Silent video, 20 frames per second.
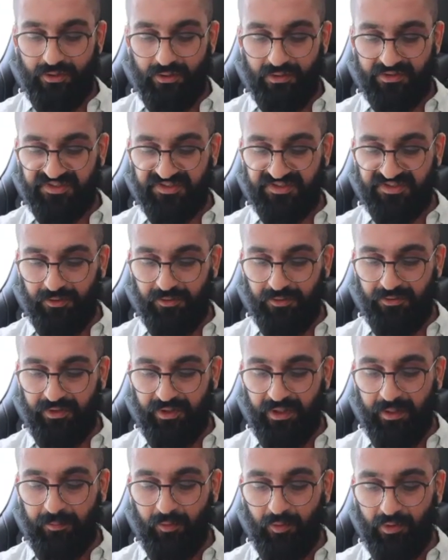So the number
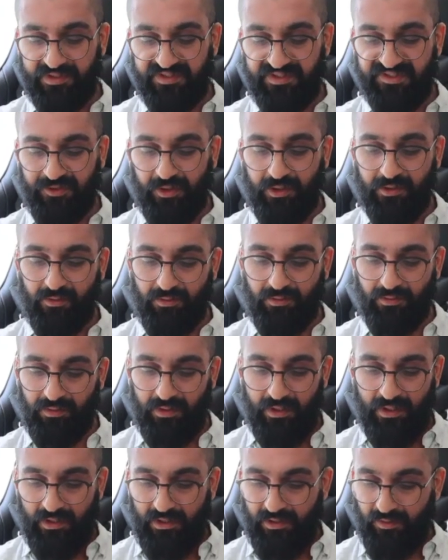one struggle,
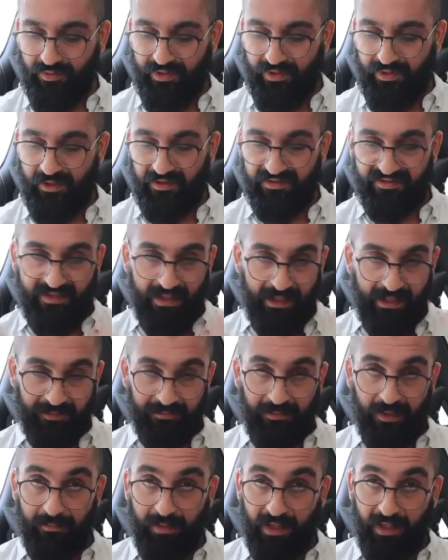without a doubt in my
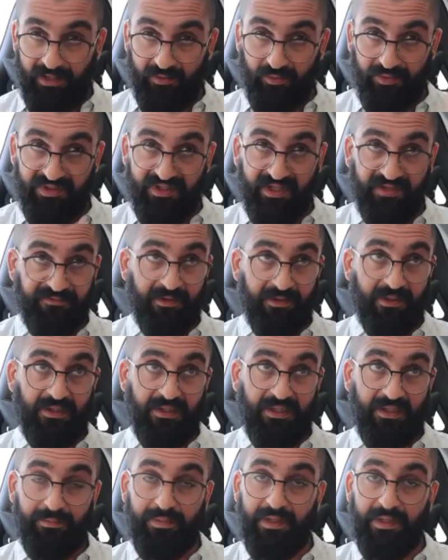mind, would definitely
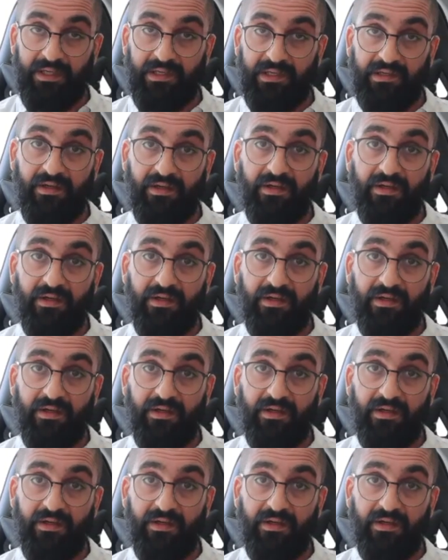be